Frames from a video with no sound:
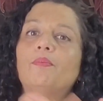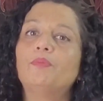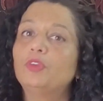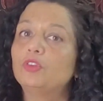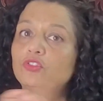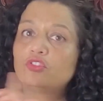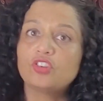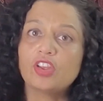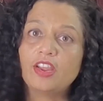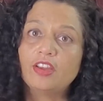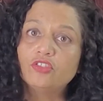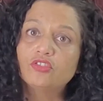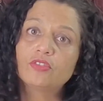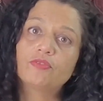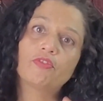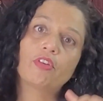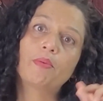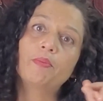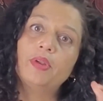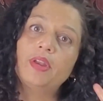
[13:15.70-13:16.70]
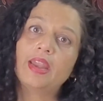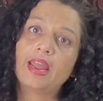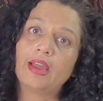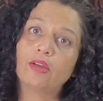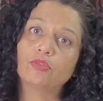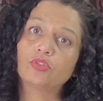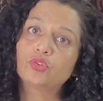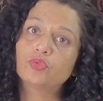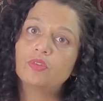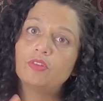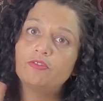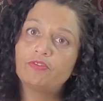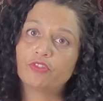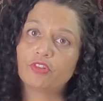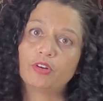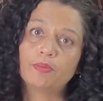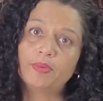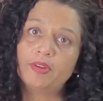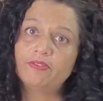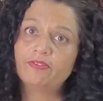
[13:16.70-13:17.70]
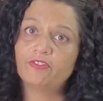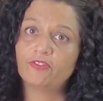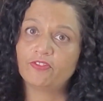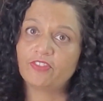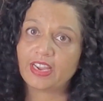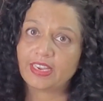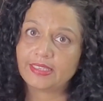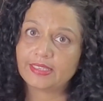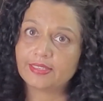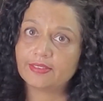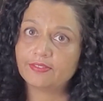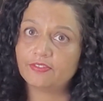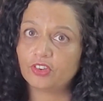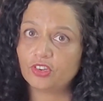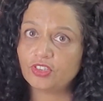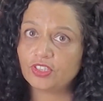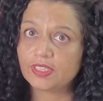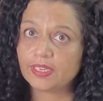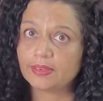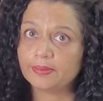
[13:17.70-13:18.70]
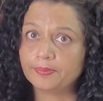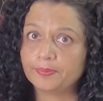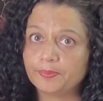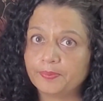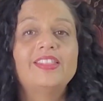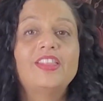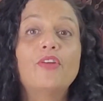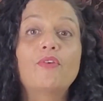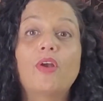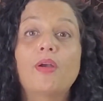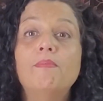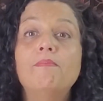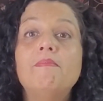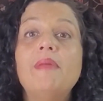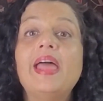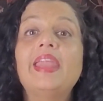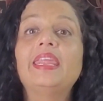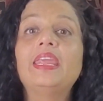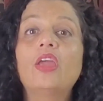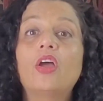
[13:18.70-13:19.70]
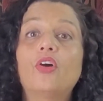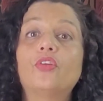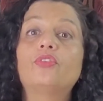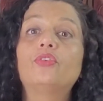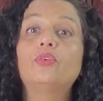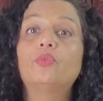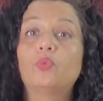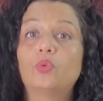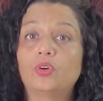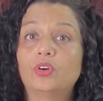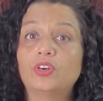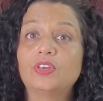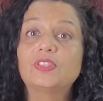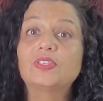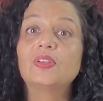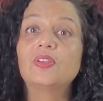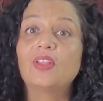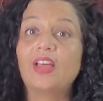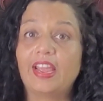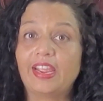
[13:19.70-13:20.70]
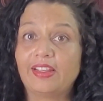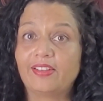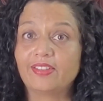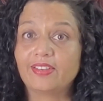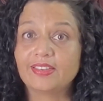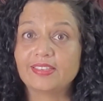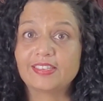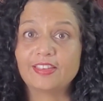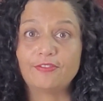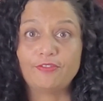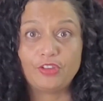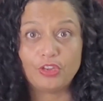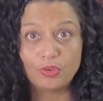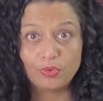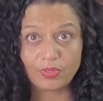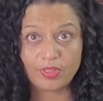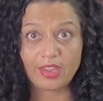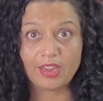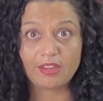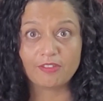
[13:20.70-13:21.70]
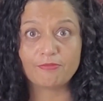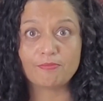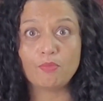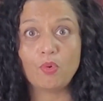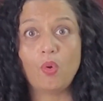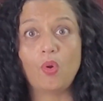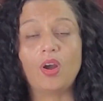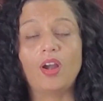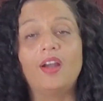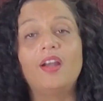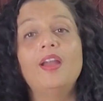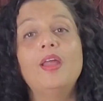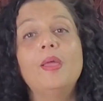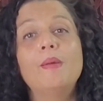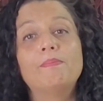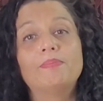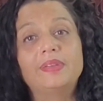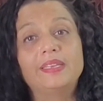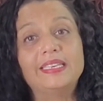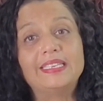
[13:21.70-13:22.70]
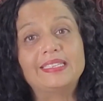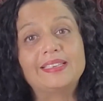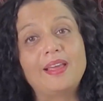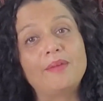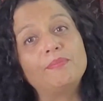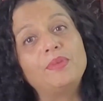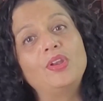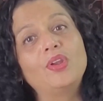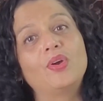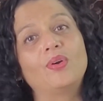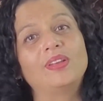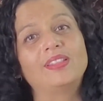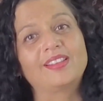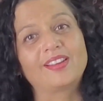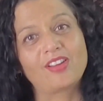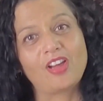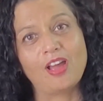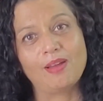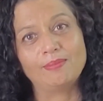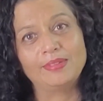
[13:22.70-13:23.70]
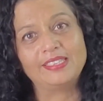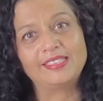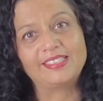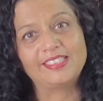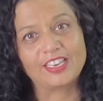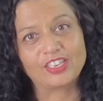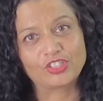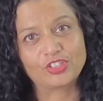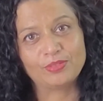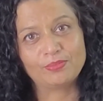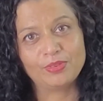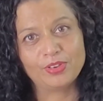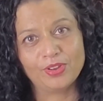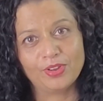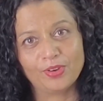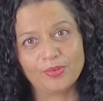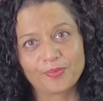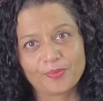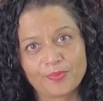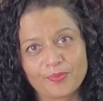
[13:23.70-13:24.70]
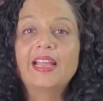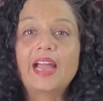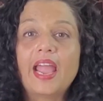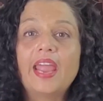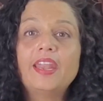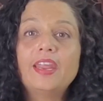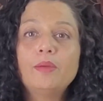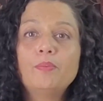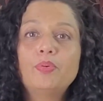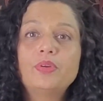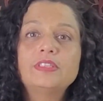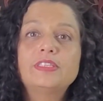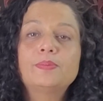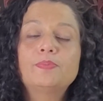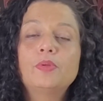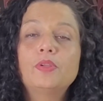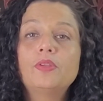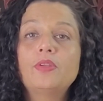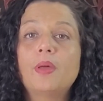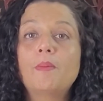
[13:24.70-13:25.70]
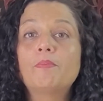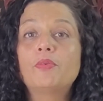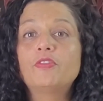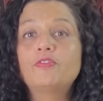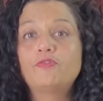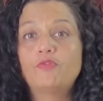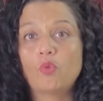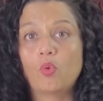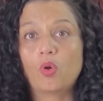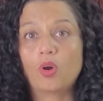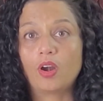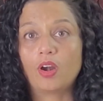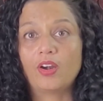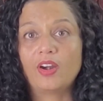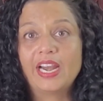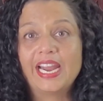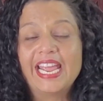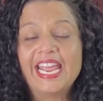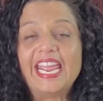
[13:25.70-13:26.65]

You change it from a noun to a verb and vice versa. There are many other words like this. If you think of more, please let me know in the comments section below. Guiding principle number 4.